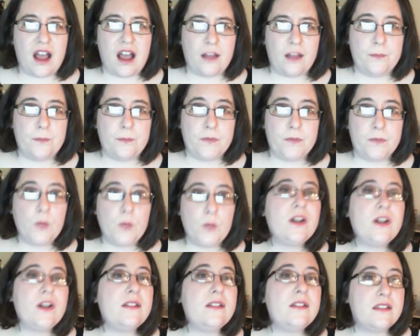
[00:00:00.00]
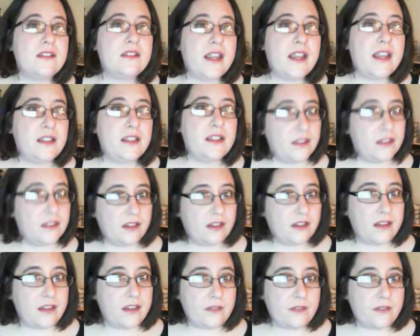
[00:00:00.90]
Whereas like the
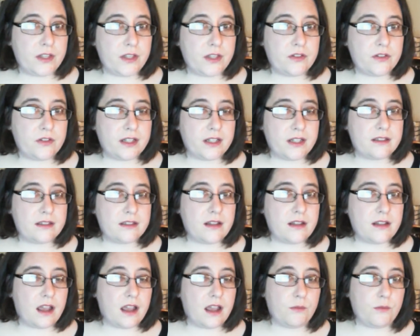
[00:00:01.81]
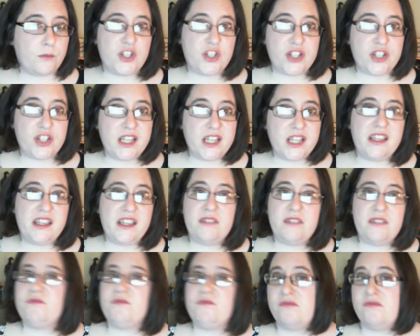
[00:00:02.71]
love interest, she
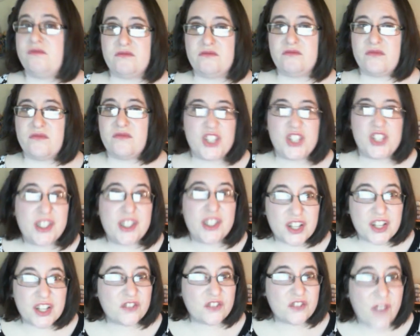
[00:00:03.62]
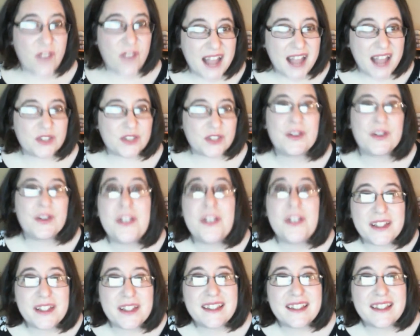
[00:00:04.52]
looked fine. So clearly,
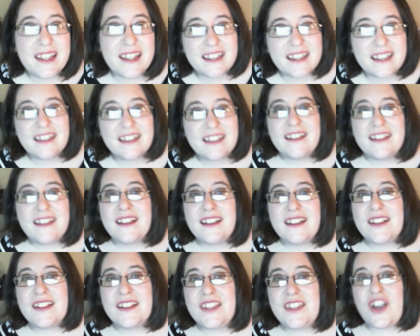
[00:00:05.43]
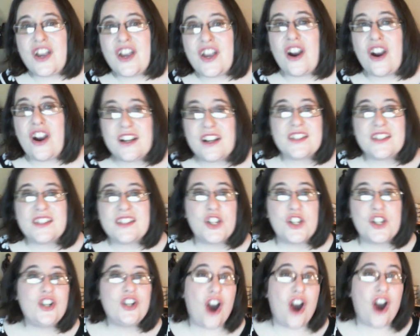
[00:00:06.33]
like, the artist could
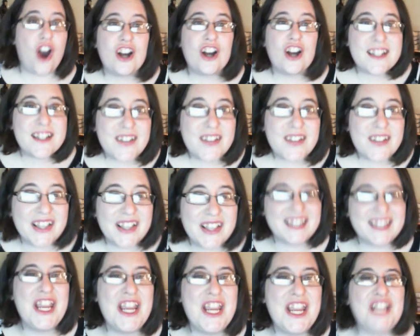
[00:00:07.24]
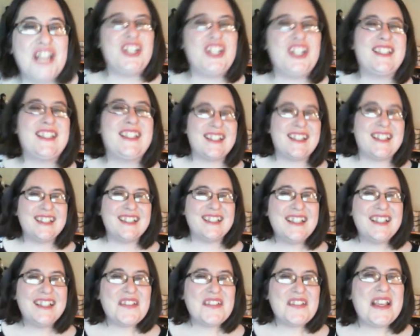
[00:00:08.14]
art. He just,
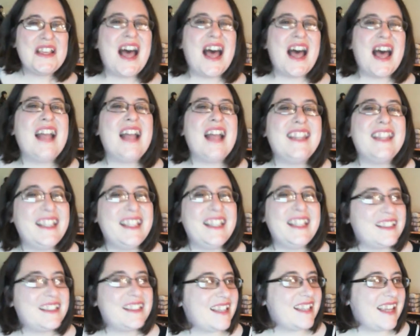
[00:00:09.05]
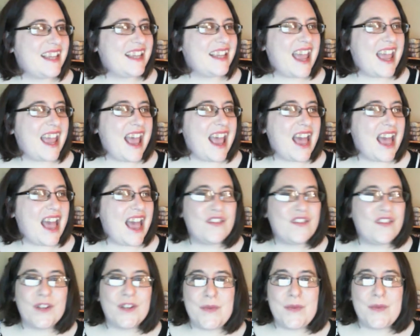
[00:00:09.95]
I think it's like every
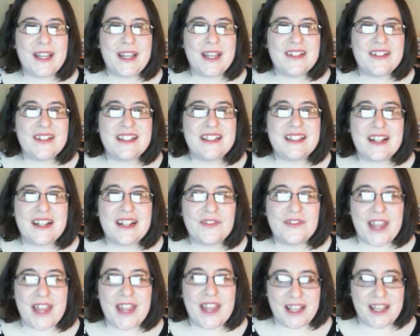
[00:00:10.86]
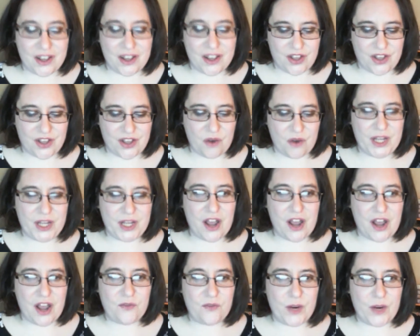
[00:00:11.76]
panel, instead of like going off
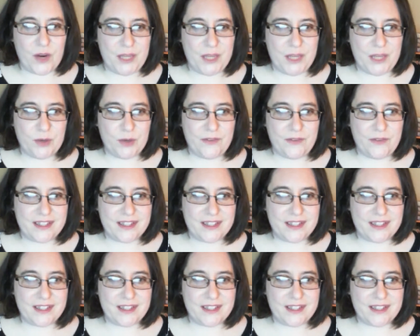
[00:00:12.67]
what he previously